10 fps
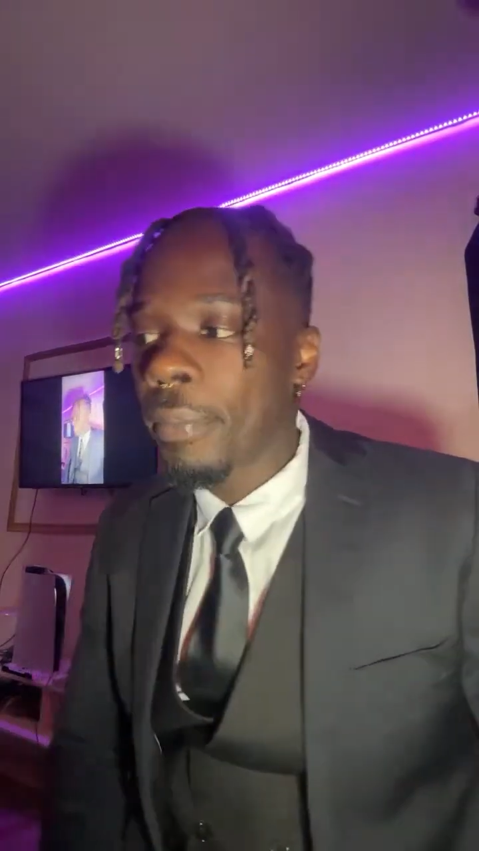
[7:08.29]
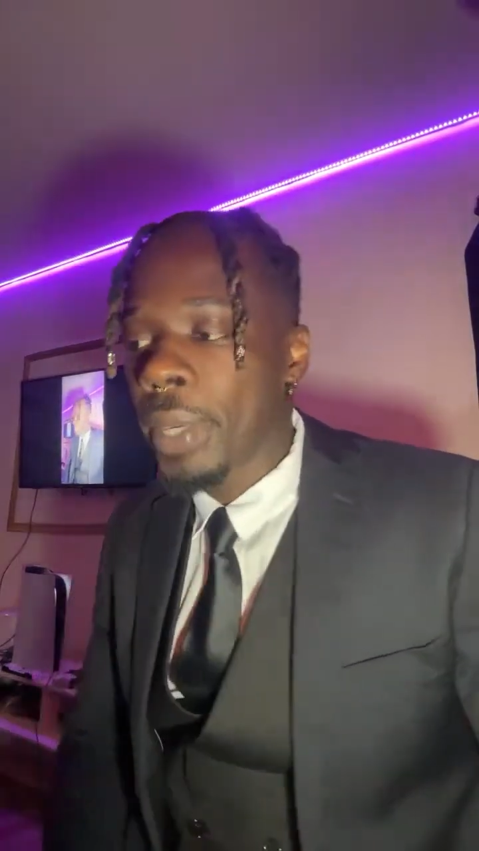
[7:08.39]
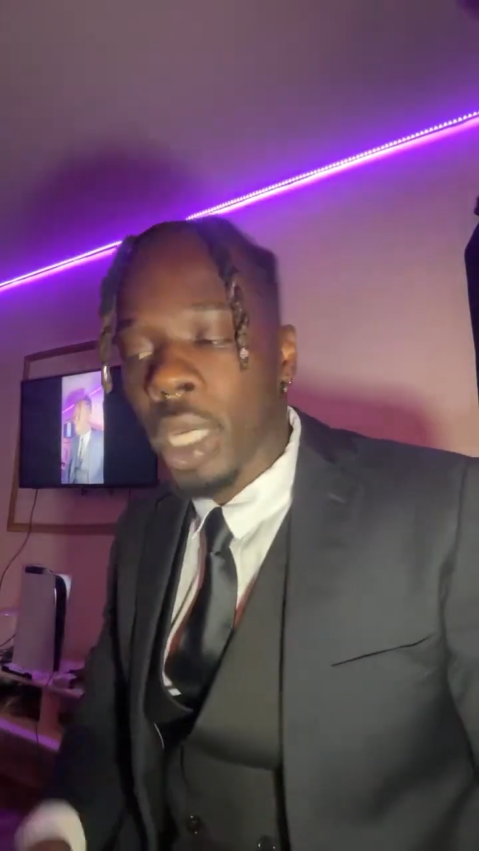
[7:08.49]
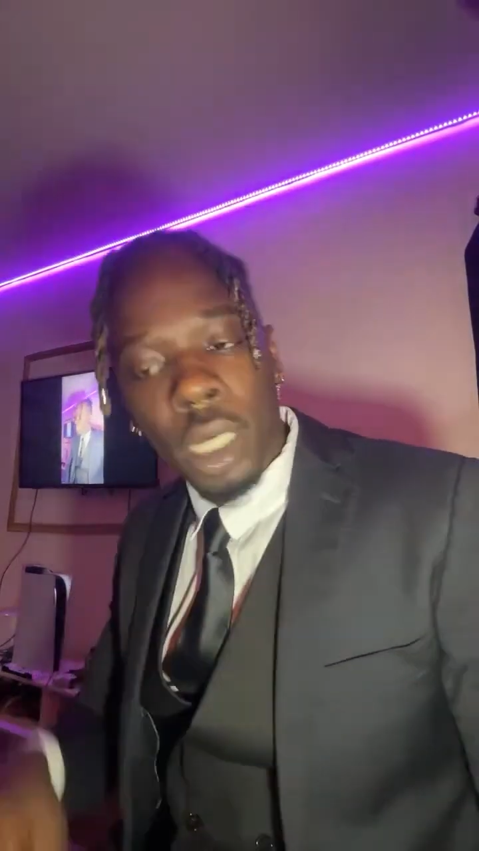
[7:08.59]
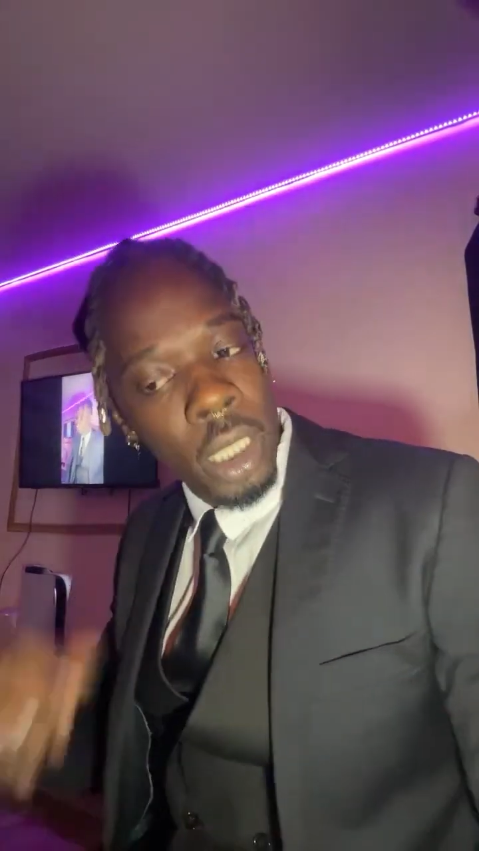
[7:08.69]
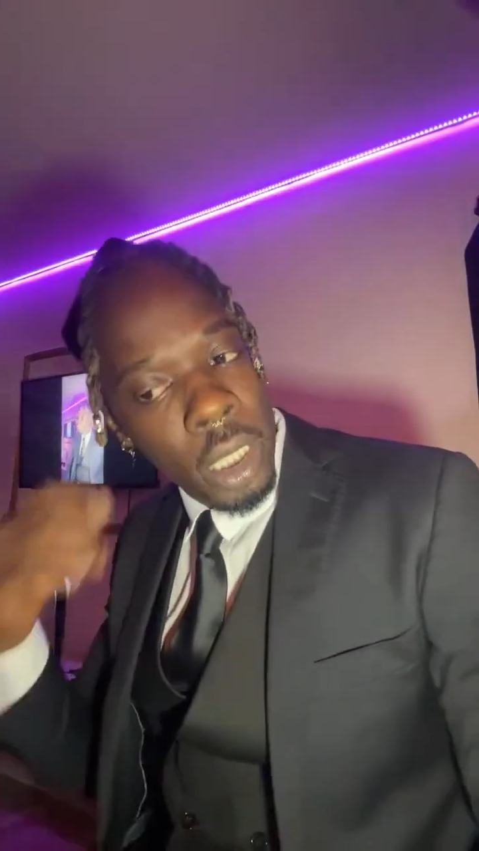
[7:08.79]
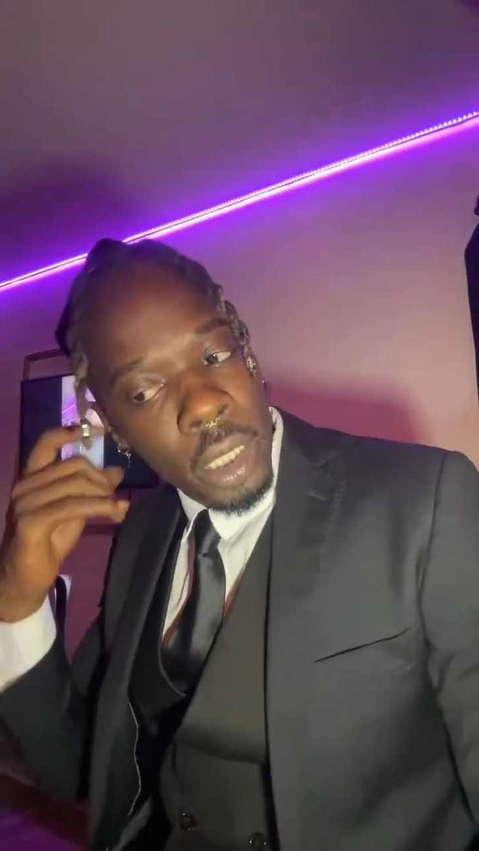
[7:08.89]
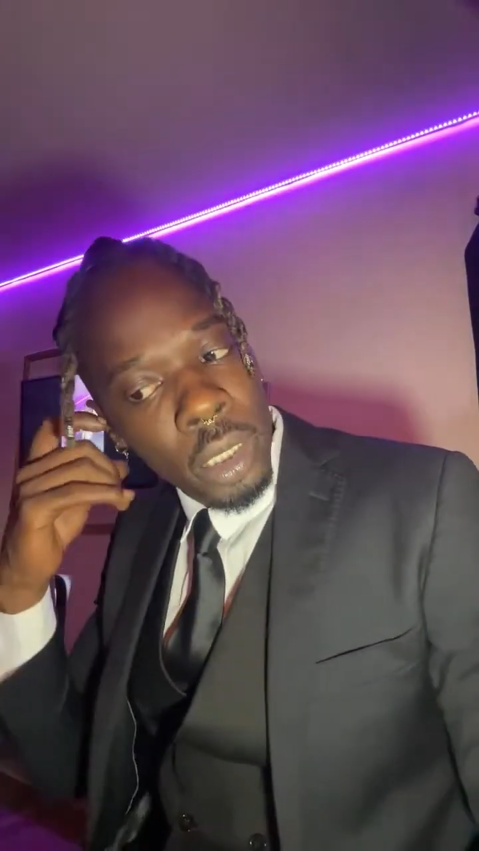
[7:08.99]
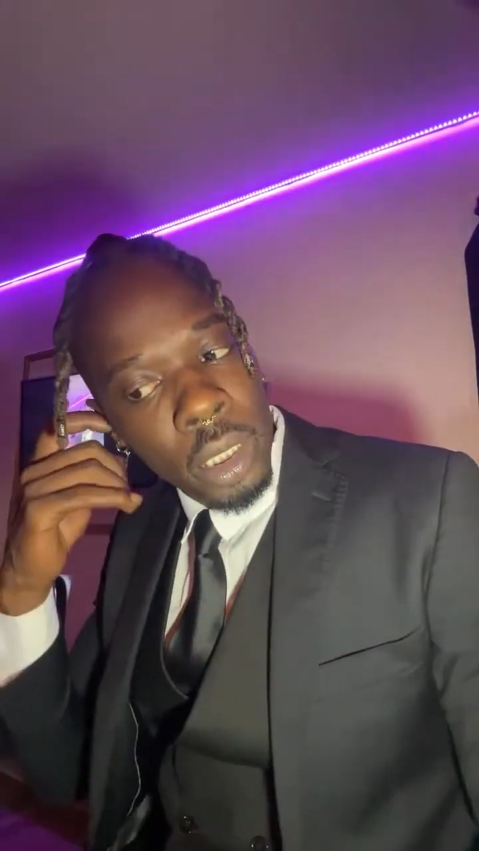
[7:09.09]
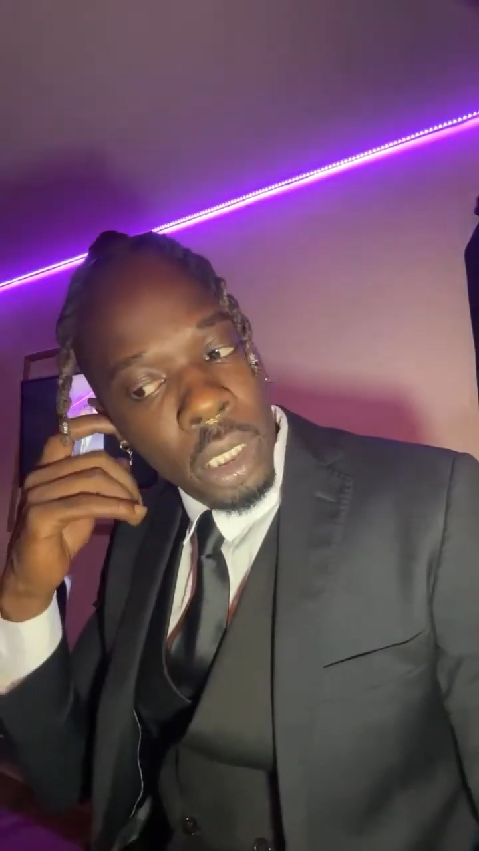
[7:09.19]

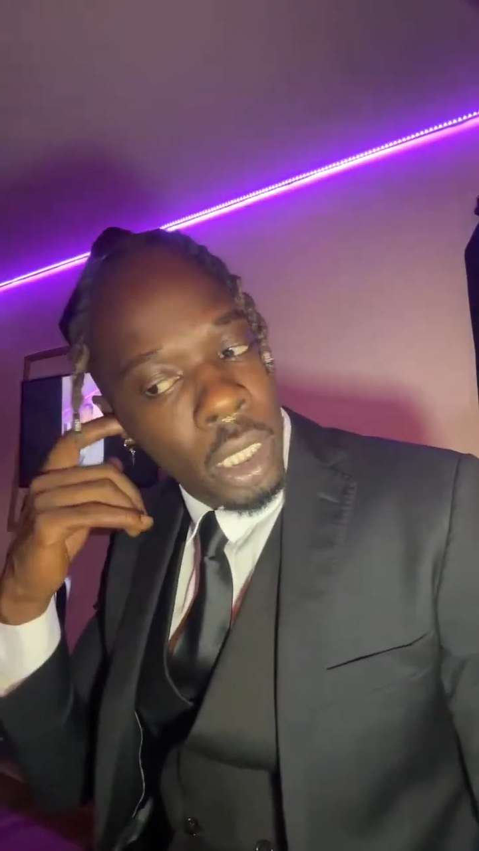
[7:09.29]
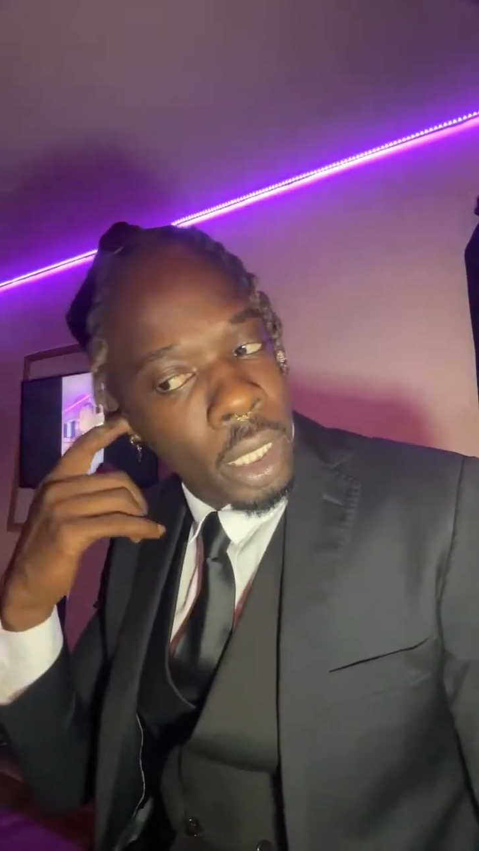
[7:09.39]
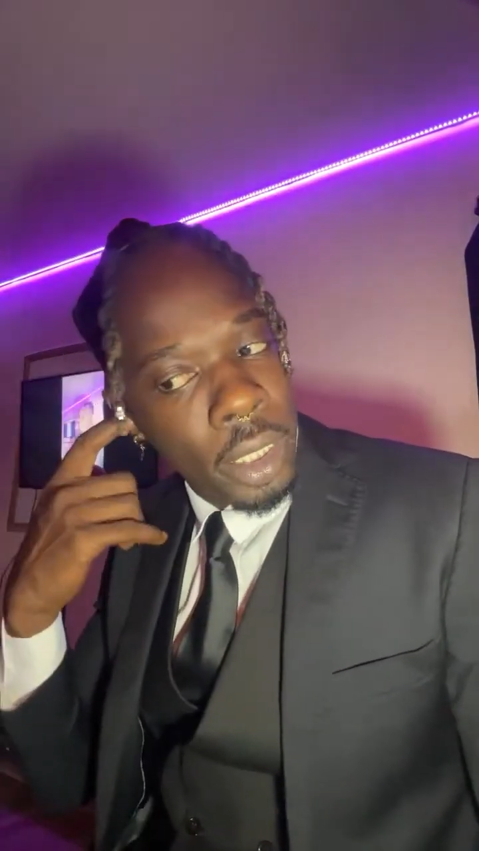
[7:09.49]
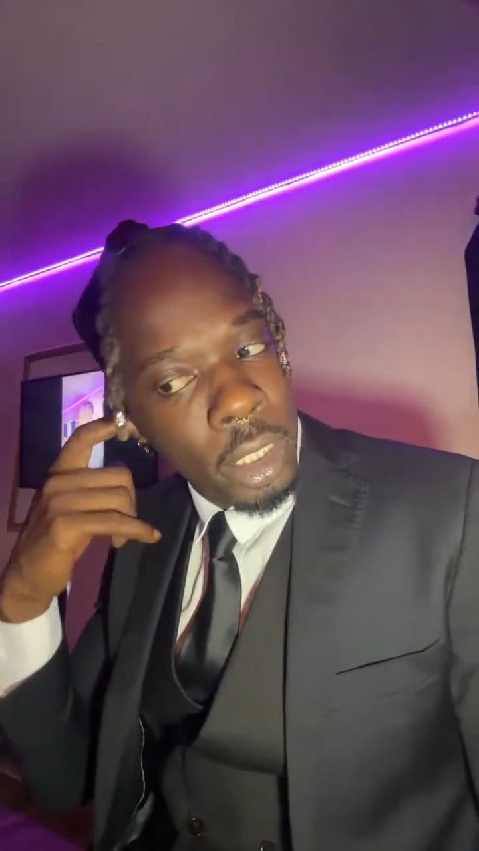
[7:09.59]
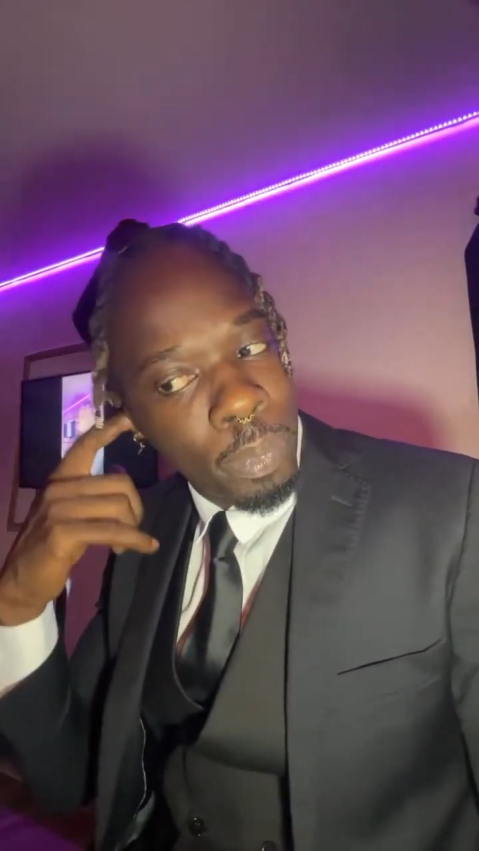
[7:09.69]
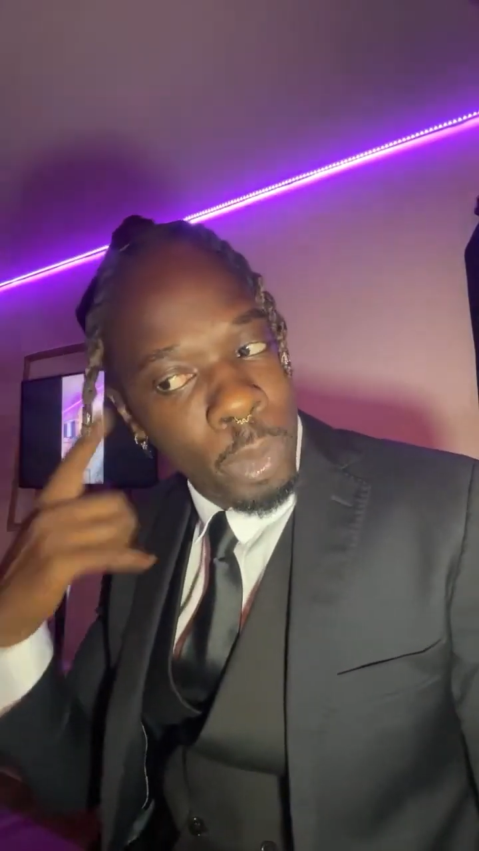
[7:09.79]
because the